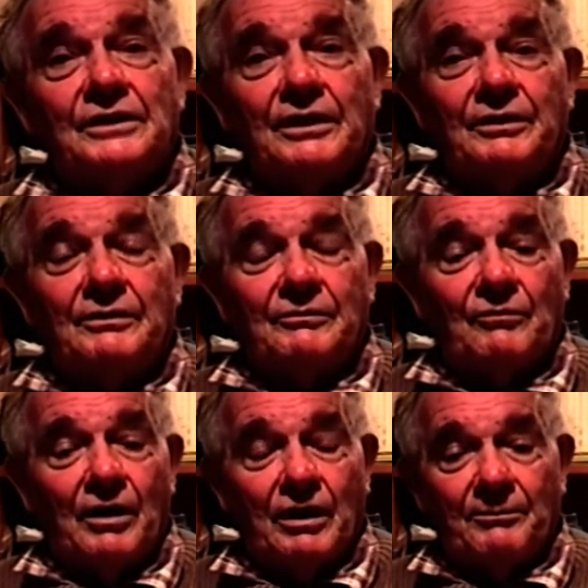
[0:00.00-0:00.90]
And
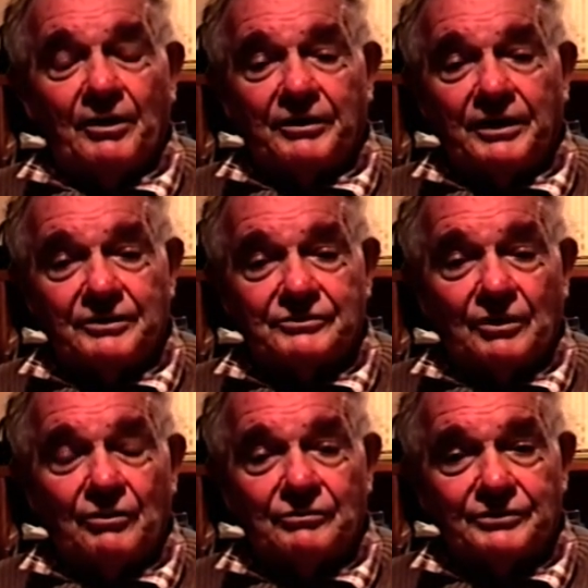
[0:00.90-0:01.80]
while I'm not against
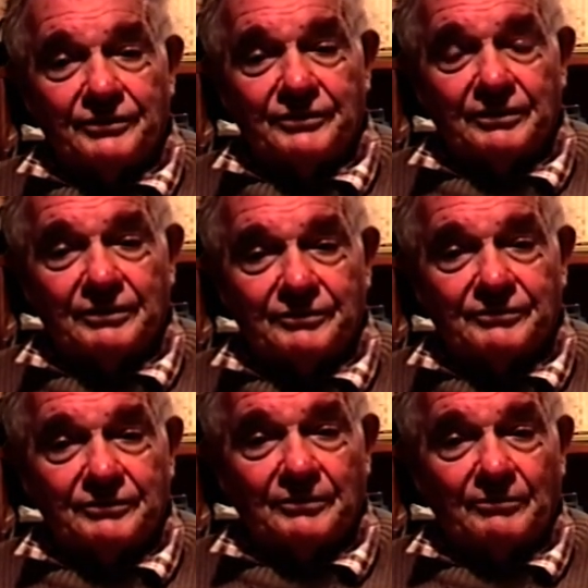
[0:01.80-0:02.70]
tolls, I think
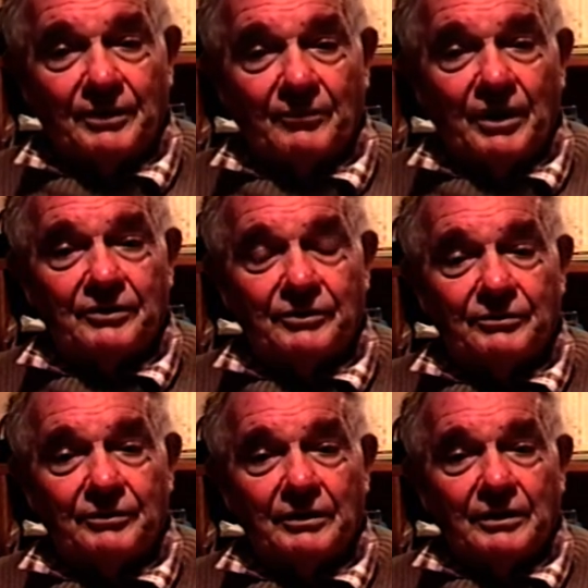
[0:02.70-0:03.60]
it's one way to
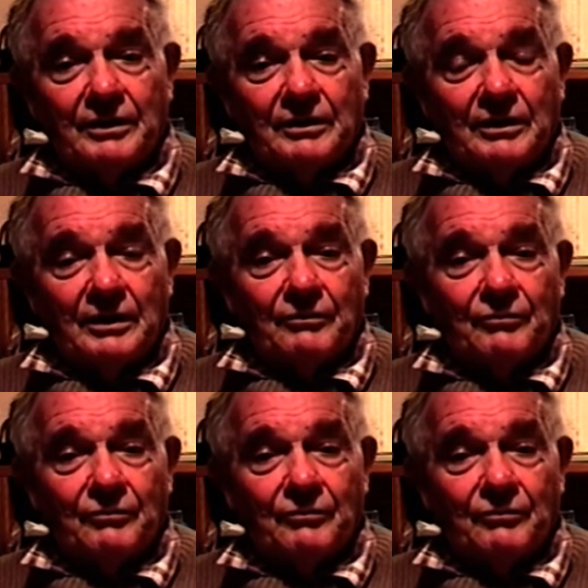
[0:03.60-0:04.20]
do it.